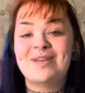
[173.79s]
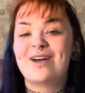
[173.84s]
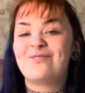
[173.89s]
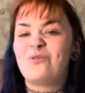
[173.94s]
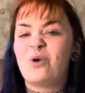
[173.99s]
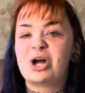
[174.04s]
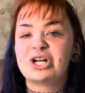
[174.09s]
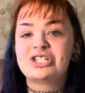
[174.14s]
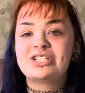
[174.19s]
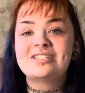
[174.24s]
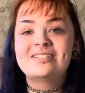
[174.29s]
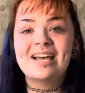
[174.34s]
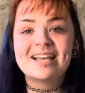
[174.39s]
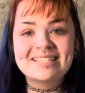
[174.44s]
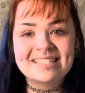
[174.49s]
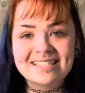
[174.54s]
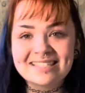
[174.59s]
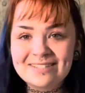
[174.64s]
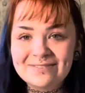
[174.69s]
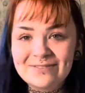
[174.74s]
I've watched
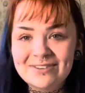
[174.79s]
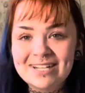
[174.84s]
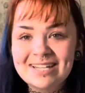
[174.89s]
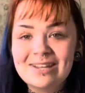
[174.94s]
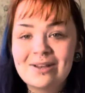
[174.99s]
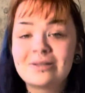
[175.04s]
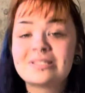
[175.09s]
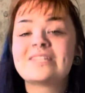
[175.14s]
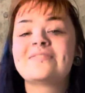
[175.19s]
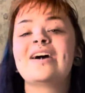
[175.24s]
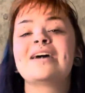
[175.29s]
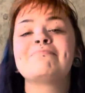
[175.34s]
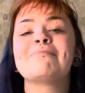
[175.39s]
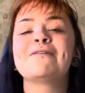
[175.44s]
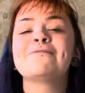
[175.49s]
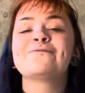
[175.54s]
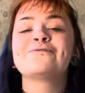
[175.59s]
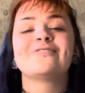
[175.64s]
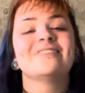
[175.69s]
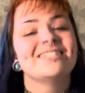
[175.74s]
dozens of videos. I've had my
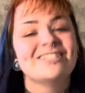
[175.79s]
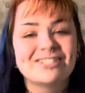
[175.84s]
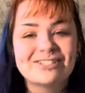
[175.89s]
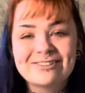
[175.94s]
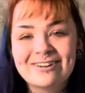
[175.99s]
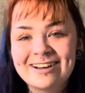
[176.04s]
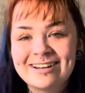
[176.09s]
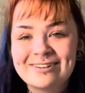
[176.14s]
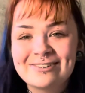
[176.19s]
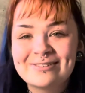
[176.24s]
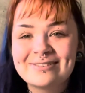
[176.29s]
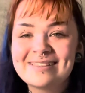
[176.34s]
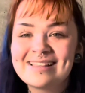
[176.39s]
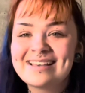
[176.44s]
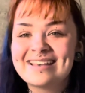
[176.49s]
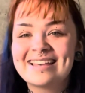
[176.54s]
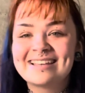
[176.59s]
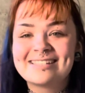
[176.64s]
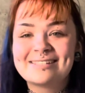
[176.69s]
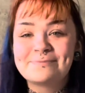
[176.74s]
friends try to
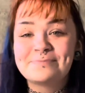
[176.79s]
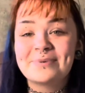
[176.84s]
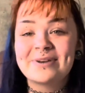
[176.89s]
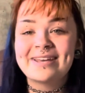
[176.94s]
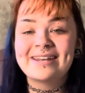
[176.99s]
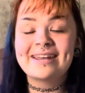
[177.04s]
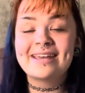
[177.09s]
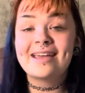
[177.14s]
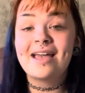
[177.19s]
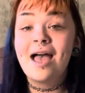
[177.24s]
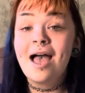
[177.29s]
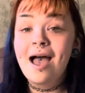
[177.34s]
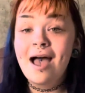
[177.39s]
like explain it.